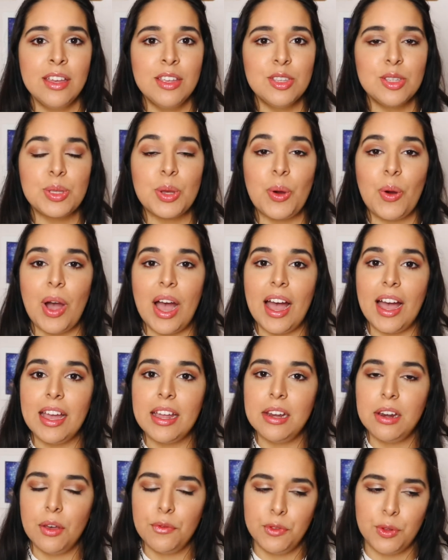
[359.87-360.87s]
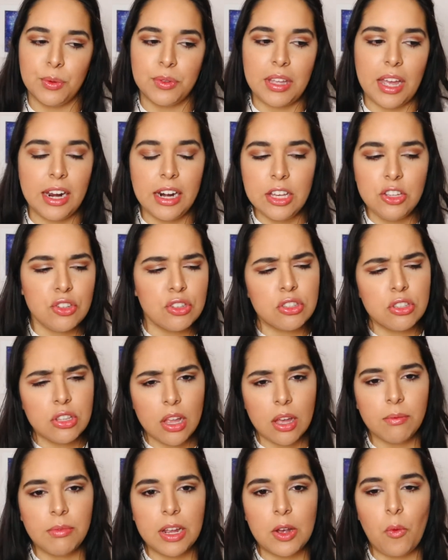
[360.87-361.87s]
so i love doing that and i just
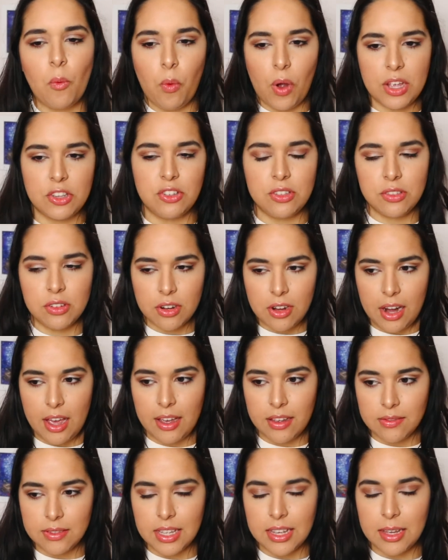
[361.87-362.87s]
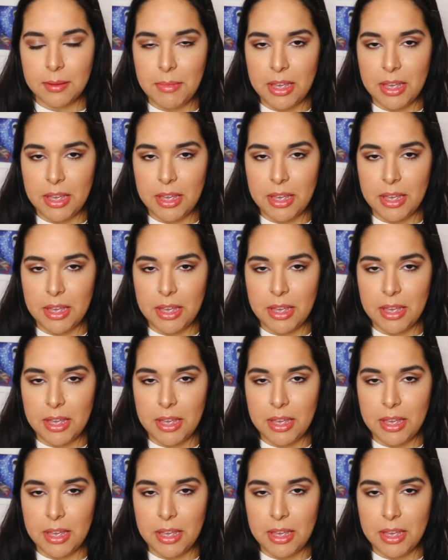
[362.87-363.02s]
love like watching their lives like i